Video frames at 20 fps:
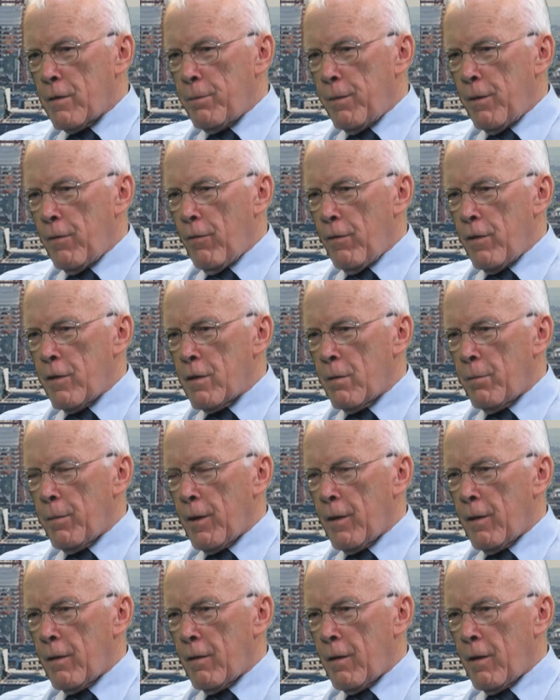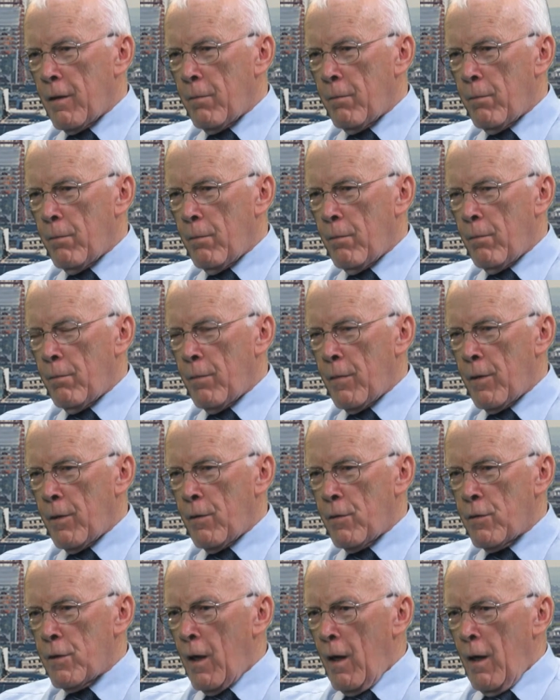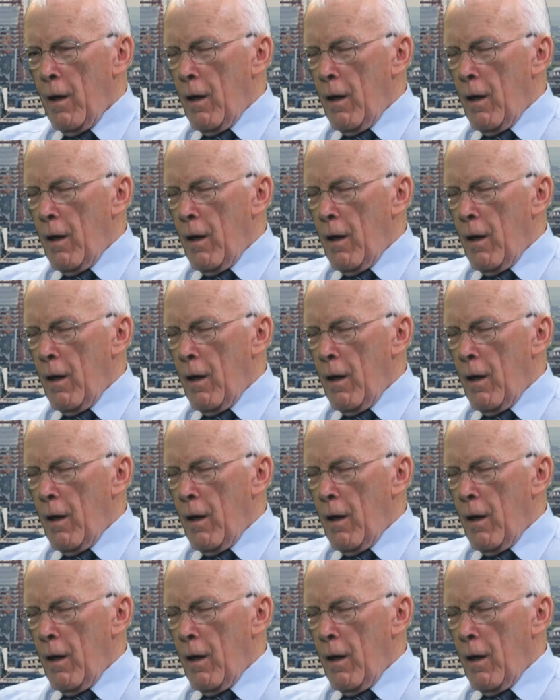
been reasonably used.